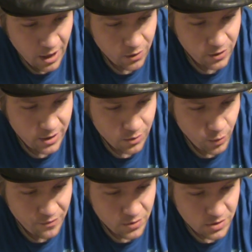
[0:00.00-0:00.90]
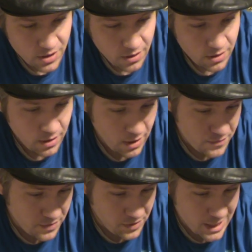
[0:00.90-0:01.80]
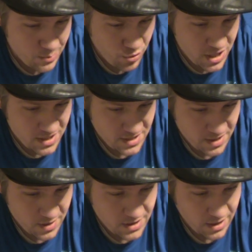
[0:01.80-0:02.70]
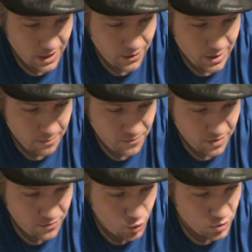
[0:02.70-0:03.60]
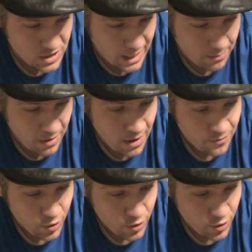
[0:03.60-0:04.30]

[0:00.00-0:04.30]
eluding the rebels of the fleet's presence and thus allowing them to escape.